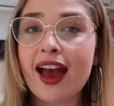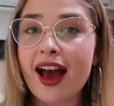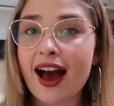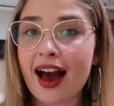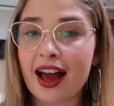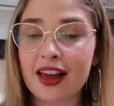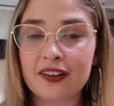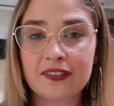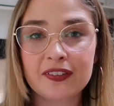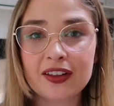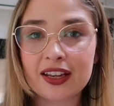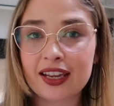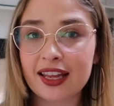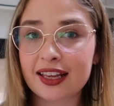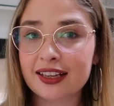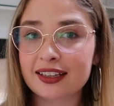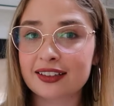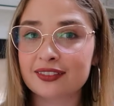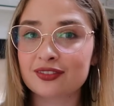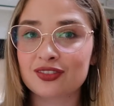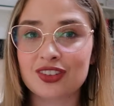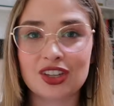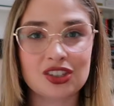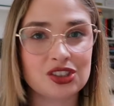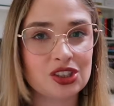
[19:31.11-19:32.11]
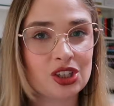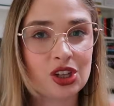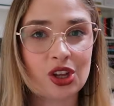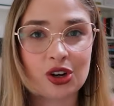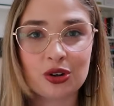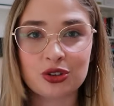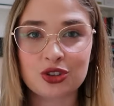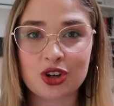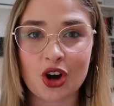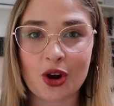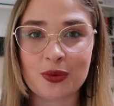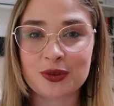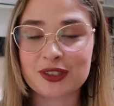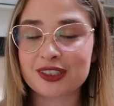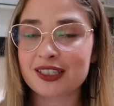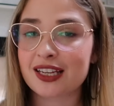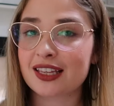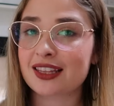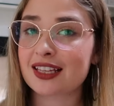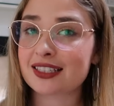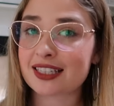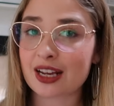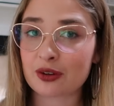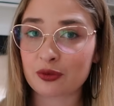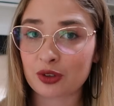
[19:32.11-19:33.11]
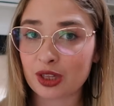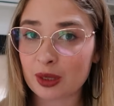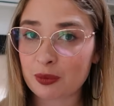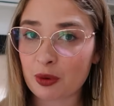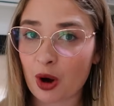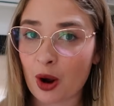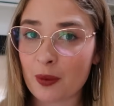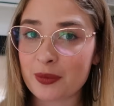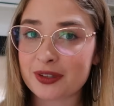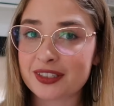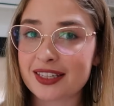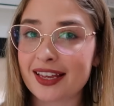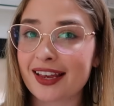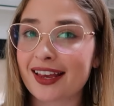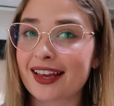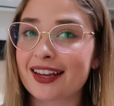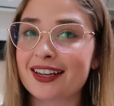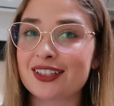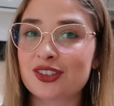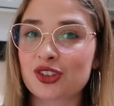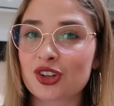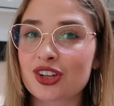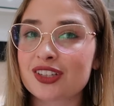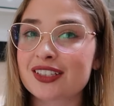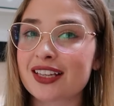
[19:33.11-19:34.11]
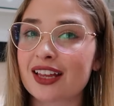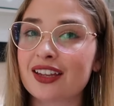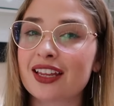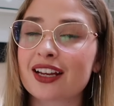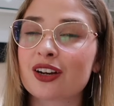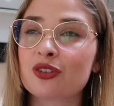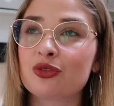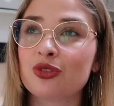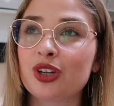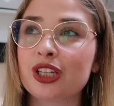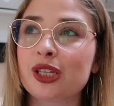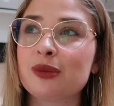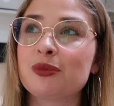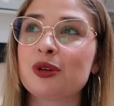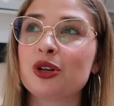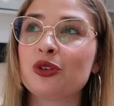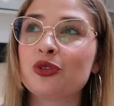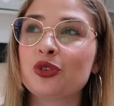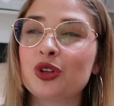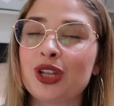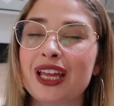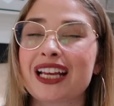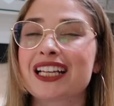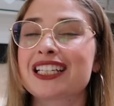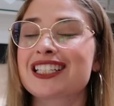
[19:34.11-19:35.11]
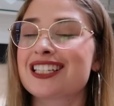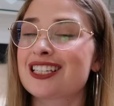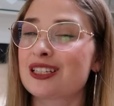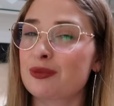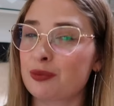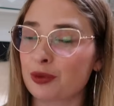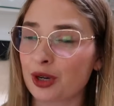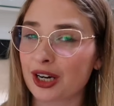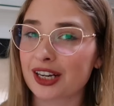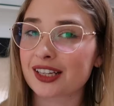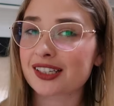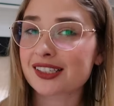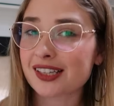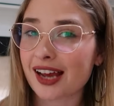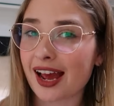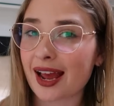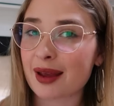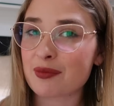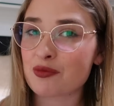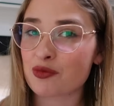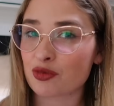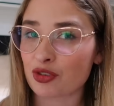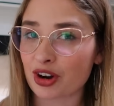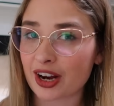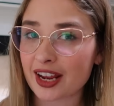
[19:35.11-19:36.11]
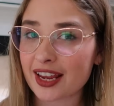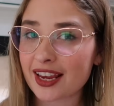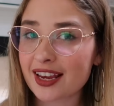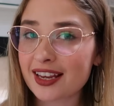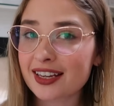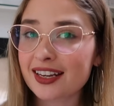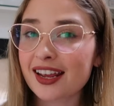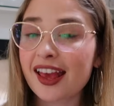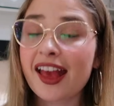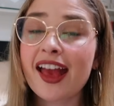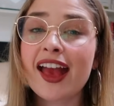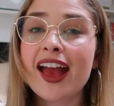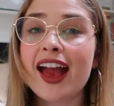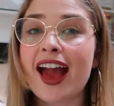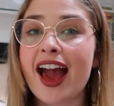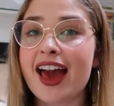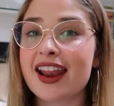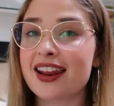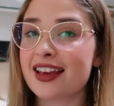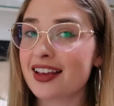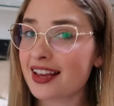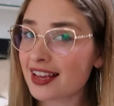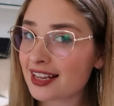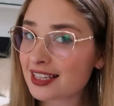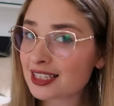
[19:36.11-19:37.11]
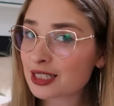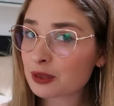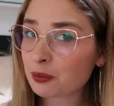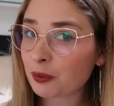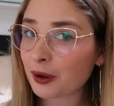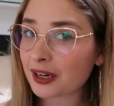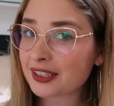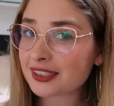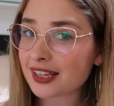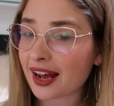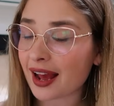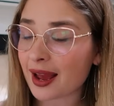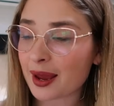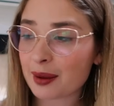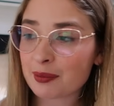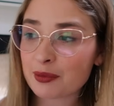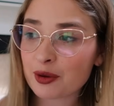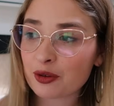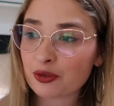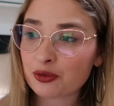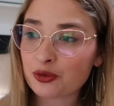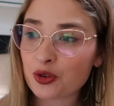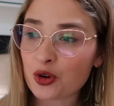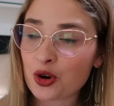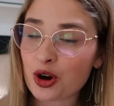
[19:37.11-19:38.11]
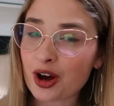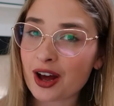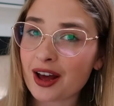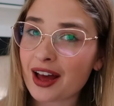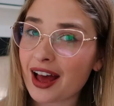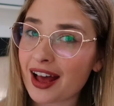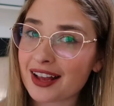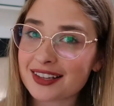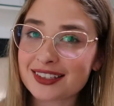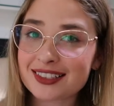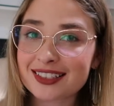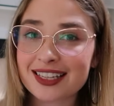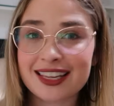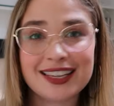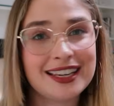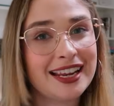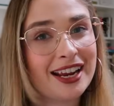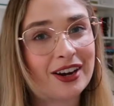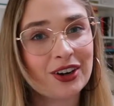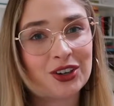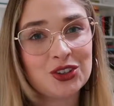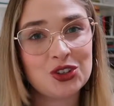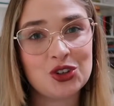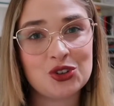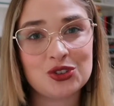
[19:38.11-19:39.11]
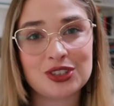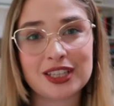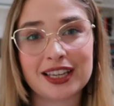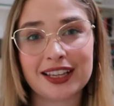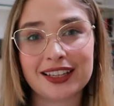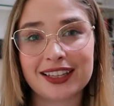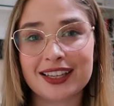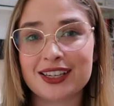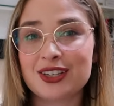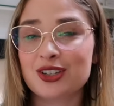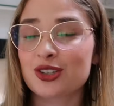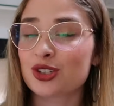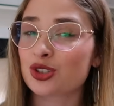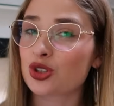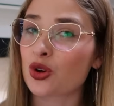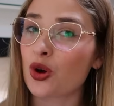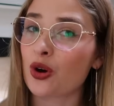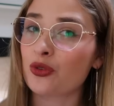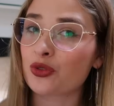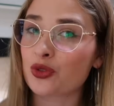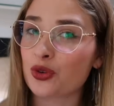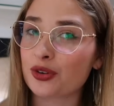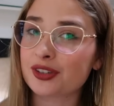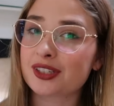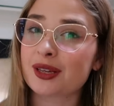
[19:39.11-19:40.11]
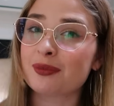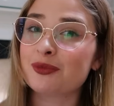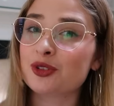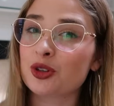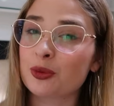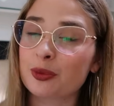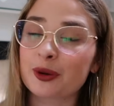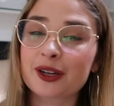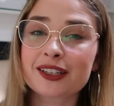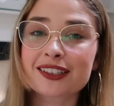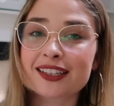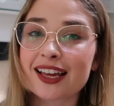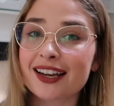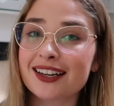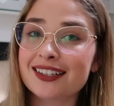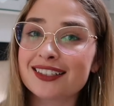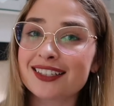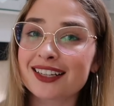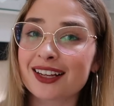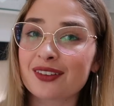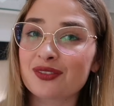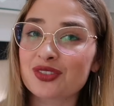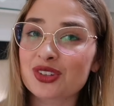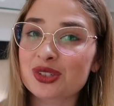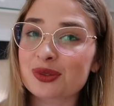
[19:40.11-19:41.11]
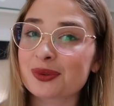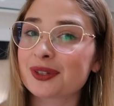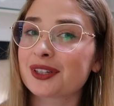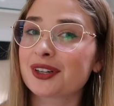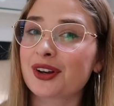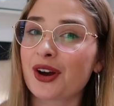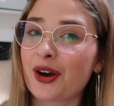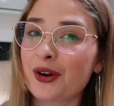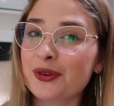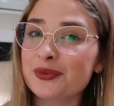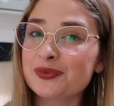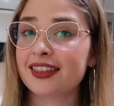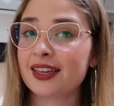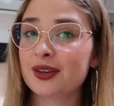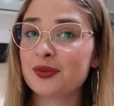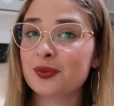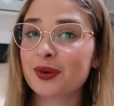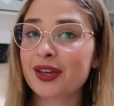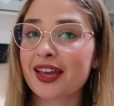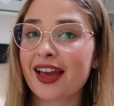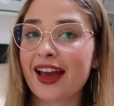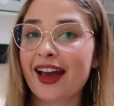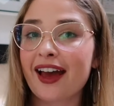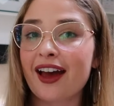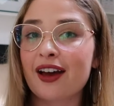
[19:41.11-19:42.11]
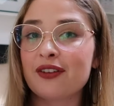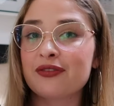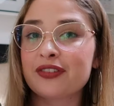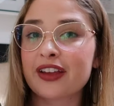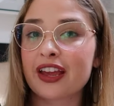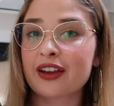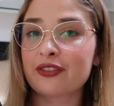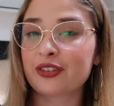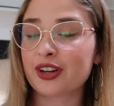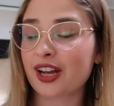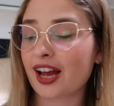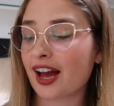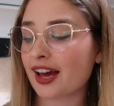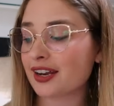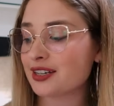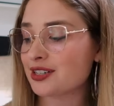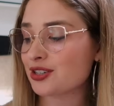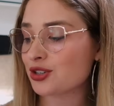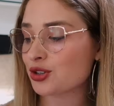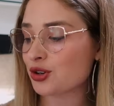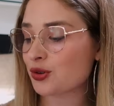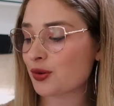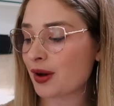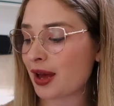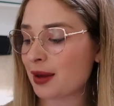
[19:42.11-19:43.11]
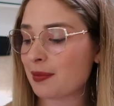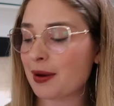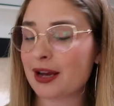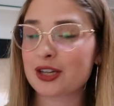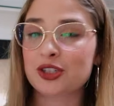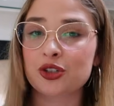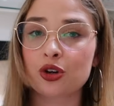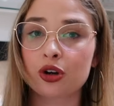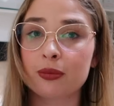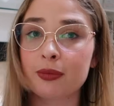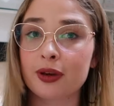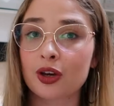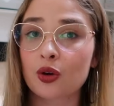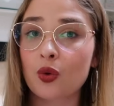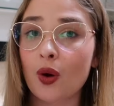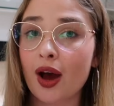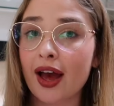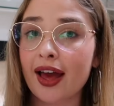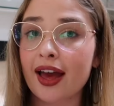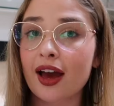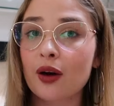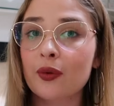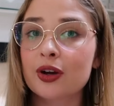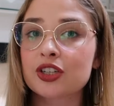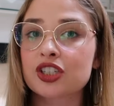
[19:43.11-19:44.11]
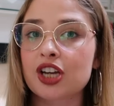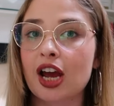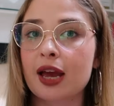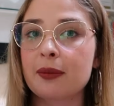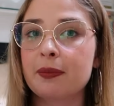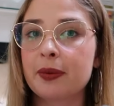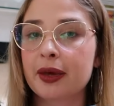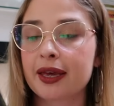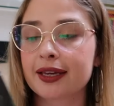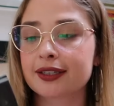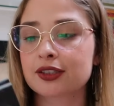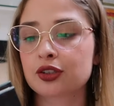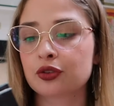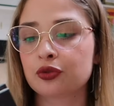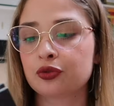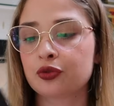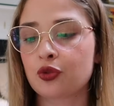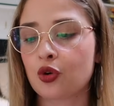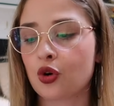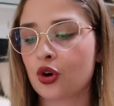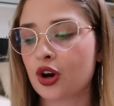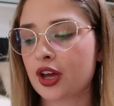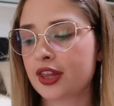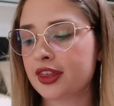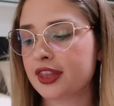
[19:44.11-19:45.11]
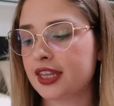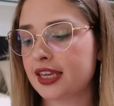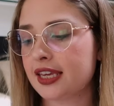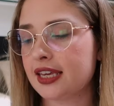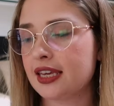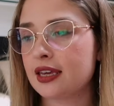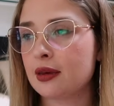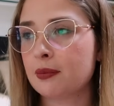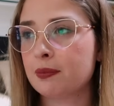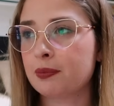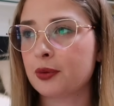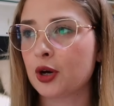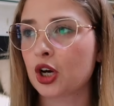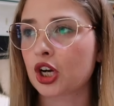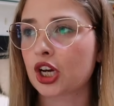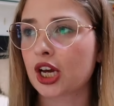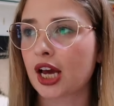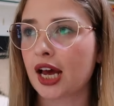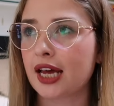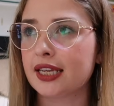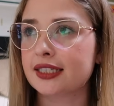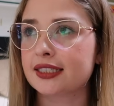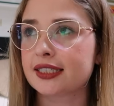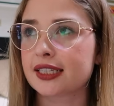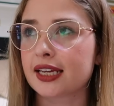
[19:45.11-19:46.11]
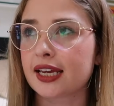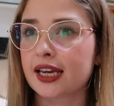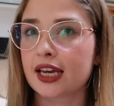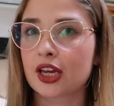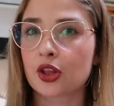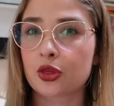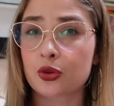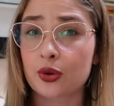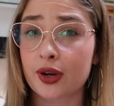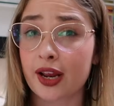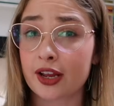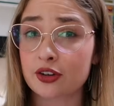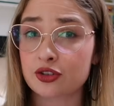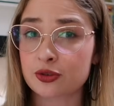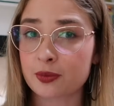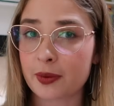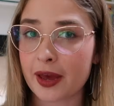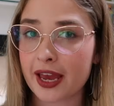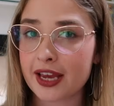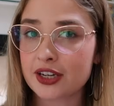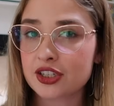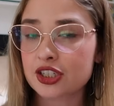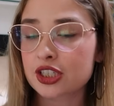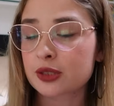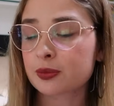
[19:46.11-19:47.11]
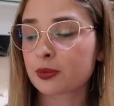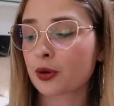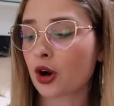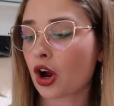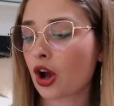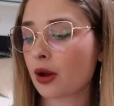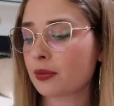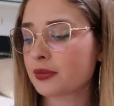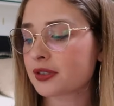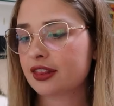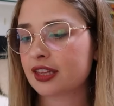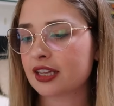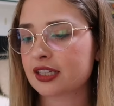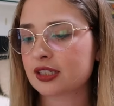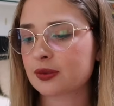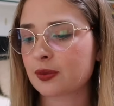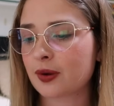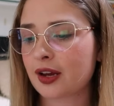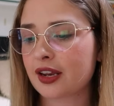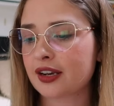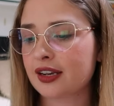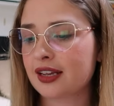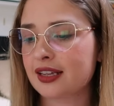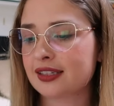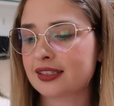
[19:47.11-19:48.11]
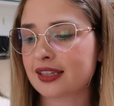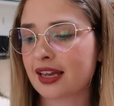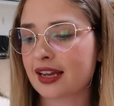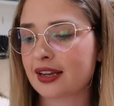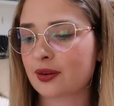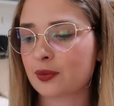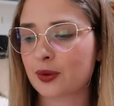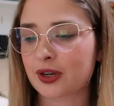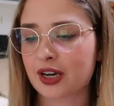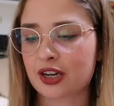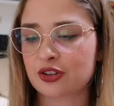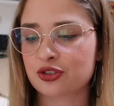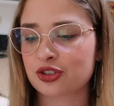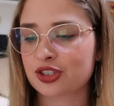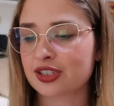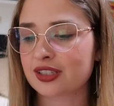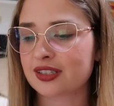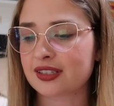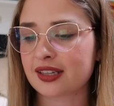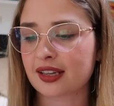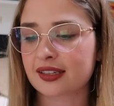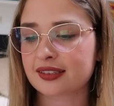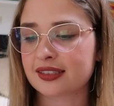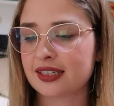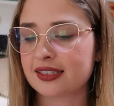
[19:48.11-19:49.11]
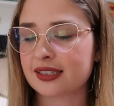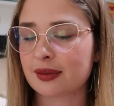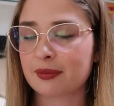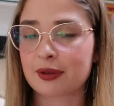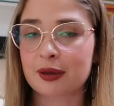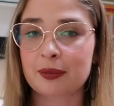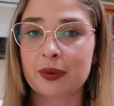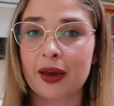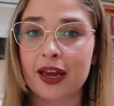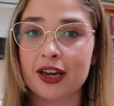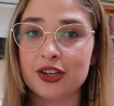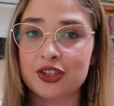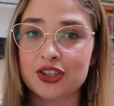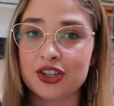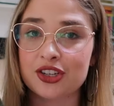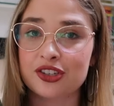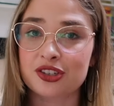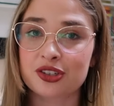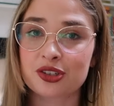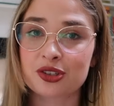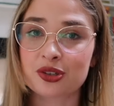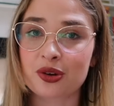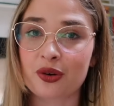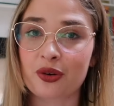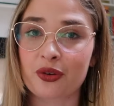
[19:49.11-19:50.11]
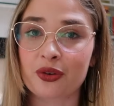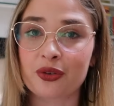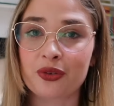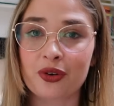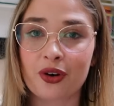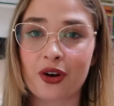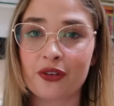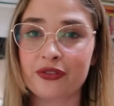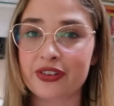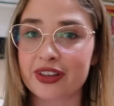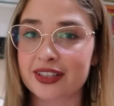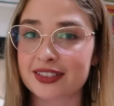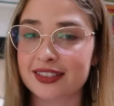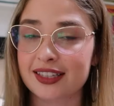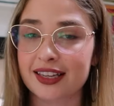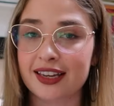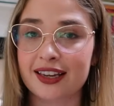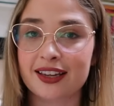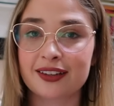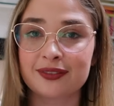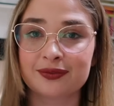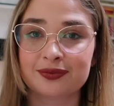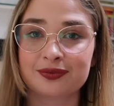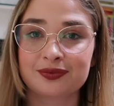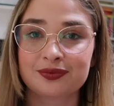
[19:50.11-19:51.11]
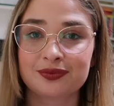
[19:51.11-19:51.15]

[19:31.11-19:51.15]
I feel like there's a lot of tropes in here that sound really promising, and it's going to sound like a really beautiful like springtime read, and it is springtime for us in here in New Zealand, so of course I'm super excited to give this one a go. Then we have Every Heart a Doorway by Shauna Maguire, which I picked for the book under 300 pages prompt. This one is like 160 something pages, so obviously